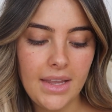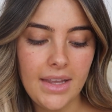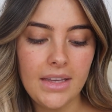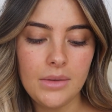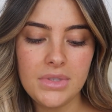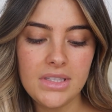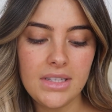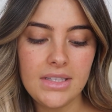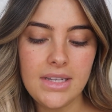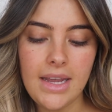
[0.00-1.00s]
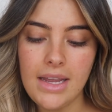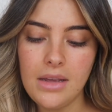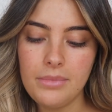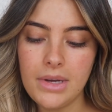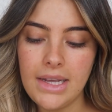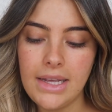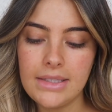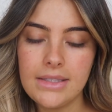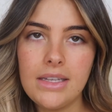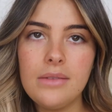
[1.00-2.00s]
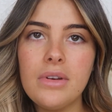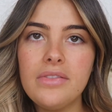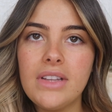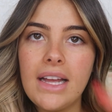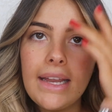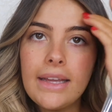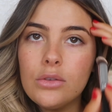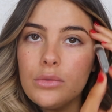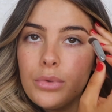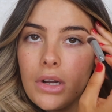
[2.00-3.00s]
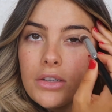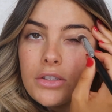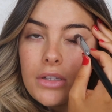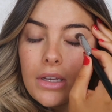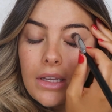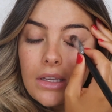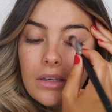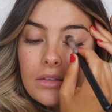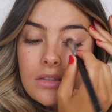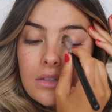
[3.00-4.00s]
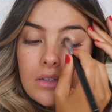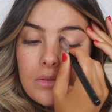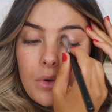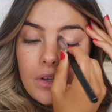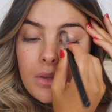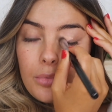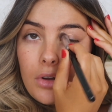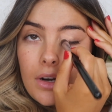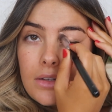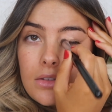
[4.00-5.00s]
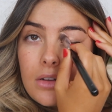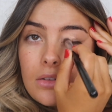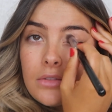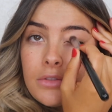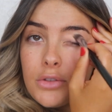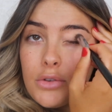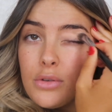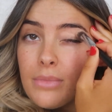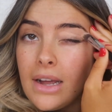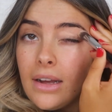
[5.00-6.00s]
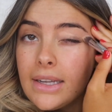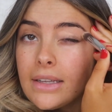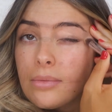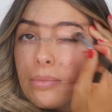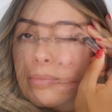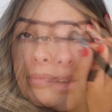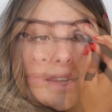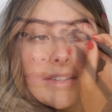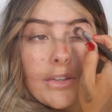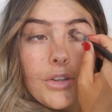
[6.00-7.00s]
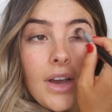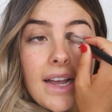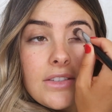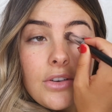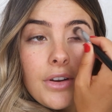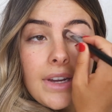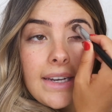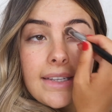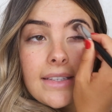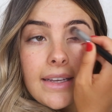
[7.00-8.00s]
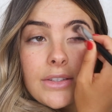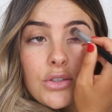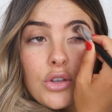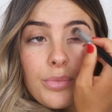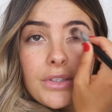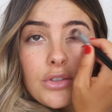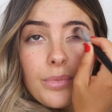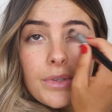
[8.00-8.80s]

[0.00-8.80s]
And I'm just going to take my Sigma flat angled brush and just start to work the product onto my eye. Okay, so you guys know it is like super